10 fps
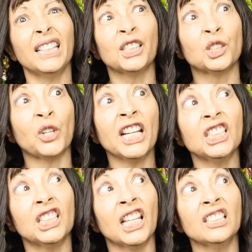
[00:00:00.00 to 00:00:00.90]
do these
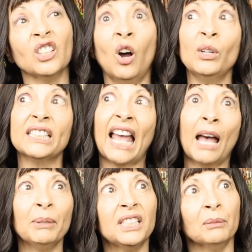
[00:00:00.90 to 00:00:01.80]
strange things always
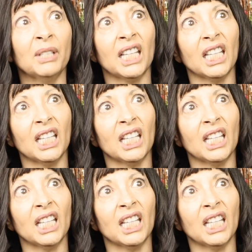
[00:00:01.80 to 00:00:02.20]
happen to me?